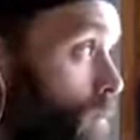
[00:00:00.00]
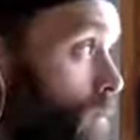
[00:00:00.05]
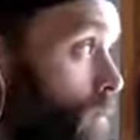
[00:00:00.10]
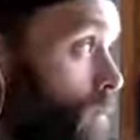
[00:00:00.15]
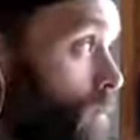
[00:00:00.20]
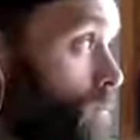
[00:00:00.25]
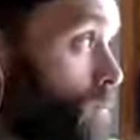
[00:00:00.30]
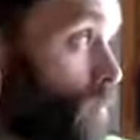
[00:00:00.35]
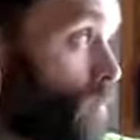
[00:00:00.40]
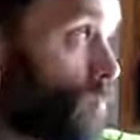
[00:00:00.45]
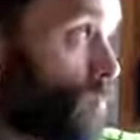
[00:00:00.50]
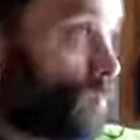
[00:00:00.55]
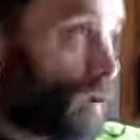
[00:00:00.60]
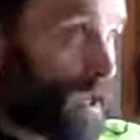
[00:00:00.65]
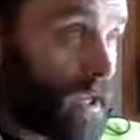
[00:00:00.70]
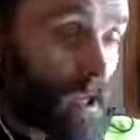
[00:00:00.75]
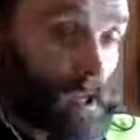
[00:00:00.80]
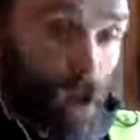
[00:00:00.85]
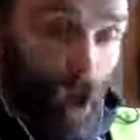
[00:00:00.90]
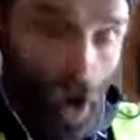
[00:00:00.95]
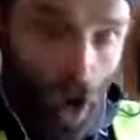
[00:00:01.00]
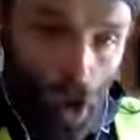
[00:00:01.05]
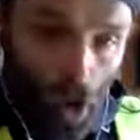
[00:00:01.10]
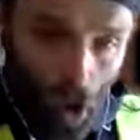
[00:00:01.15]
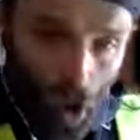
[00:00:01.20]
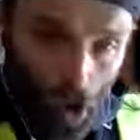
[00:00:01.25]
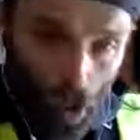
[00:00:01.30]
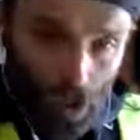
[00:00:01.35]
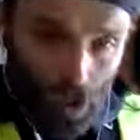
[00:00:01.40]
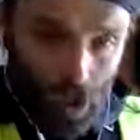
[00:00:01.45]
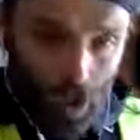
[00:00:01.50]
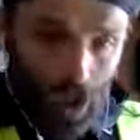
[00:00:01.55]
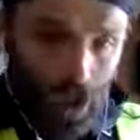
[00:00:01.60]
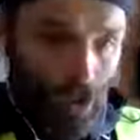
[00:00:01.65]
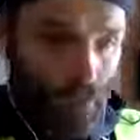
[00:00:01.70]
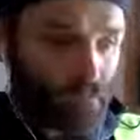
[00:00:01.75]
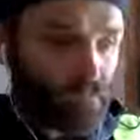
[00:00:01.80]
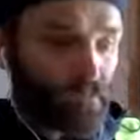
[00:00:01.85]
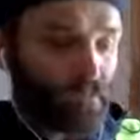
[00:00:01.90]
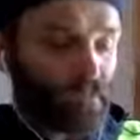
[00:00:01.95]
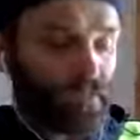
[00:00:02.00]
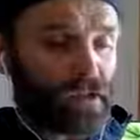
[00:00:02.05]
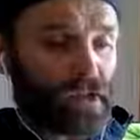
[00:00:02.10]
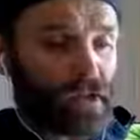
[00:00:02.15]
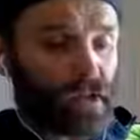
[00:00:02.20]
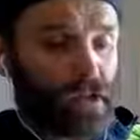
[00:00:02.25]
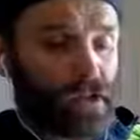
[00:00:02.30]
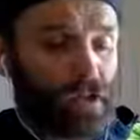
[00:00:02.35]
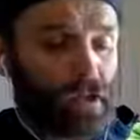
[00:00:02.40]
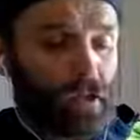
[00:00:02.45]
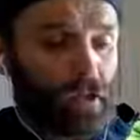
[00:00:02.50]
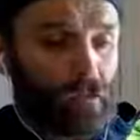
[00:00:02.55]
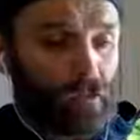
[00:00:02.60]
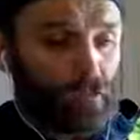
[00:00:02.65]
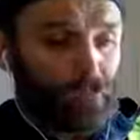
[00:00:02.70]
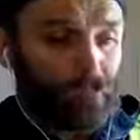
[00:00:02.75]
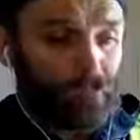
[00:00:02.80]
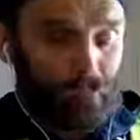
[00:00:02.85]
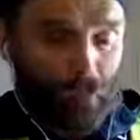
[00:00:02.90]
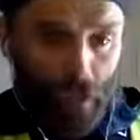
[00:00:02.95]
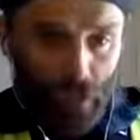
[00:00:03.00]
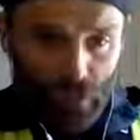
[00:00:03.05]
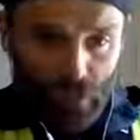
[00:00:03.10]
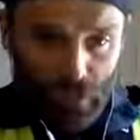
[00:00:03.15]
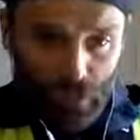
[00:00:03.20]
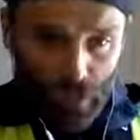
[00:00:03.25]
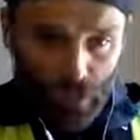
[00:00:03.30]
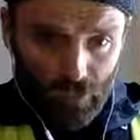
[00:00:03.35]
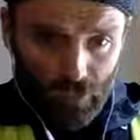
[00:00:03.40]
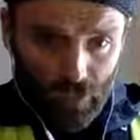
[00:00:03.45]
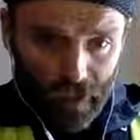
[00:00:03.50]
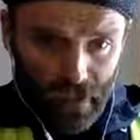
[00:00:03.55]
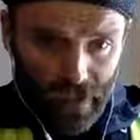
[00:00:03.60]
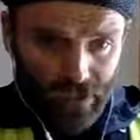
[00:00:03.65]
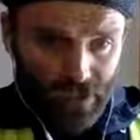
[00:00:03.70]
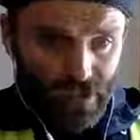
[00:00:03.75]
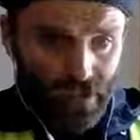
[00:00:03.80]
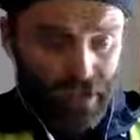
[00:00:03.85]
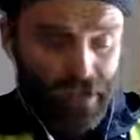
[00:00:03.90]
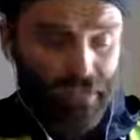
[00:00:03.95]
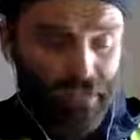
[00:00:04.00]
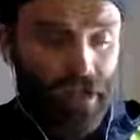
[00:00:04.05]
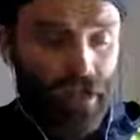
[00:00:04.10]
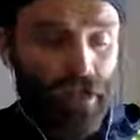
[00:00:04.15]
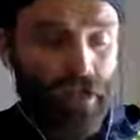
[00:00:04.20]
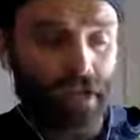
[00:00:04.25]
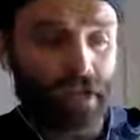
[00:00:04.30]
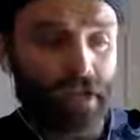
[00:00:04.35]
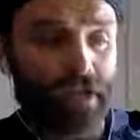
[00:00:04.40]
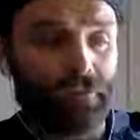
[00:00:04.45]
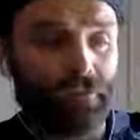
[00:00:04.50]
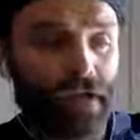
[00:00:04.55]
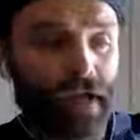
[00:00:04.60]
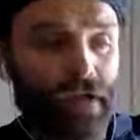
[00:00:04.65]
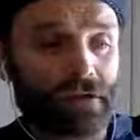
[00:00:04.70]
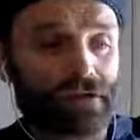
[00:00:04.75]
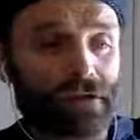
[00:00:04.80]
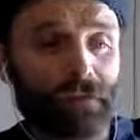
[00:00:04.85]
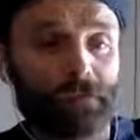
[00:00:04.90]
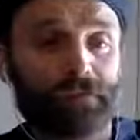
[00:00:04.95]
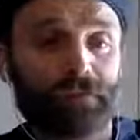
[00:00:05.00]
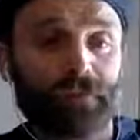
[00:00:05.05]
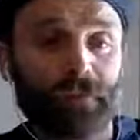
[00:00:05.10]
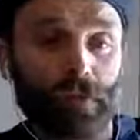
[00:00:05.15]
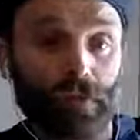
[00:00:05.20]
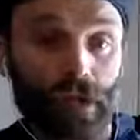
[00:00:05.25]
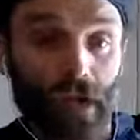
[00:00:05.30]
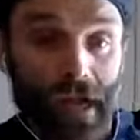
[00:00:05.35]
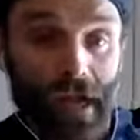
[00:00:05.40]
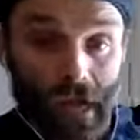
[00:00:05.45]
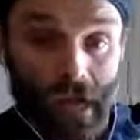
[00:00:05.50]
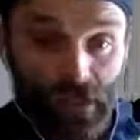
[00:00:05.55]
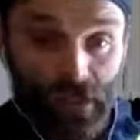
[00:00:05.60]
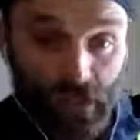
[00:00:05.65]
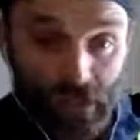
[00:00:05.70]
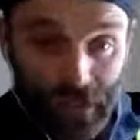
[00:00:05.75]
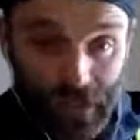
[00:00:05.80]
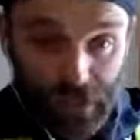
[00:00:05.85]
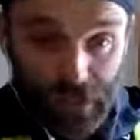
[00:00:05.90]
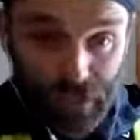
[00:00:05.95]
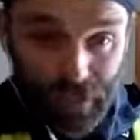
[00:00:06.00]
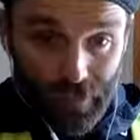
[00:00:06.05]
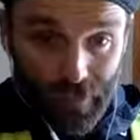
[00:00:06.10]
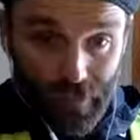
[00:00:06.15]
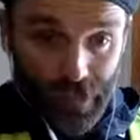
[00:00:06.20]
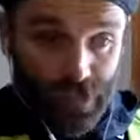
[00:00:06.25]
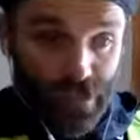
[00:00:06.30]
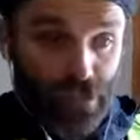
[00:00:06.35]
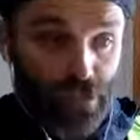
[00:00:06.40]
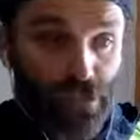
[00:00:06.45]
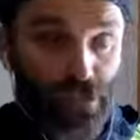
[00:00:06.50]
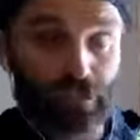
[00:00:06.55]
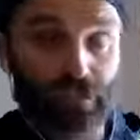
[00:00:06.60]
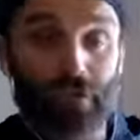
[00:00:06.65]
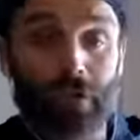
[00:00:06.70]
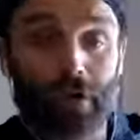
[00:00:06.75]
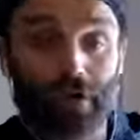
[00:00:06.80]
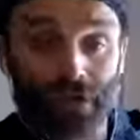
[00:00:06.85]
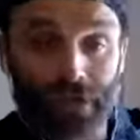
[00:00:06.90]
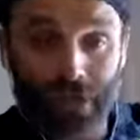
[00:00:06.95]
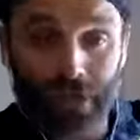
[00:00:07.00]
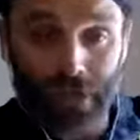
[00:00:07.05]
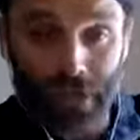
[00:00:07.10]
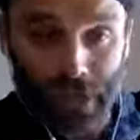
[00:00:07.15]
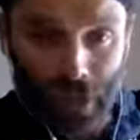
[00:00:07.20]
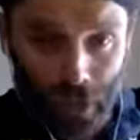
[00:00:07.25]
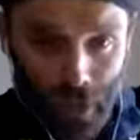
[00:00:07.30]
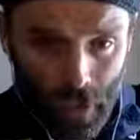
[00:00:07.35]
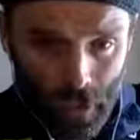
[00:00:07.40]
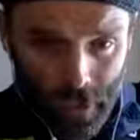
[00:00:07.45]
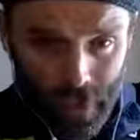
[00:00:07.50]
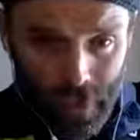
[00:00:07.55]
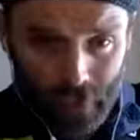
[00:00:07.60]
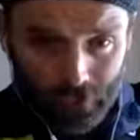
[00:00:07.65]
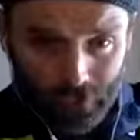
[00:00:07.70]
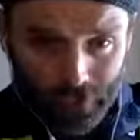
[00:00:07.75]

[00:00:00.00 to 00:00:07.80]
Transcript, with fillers: So they're bringing all of the false world religions in, the, in that they're not actually attributed to the Most High God,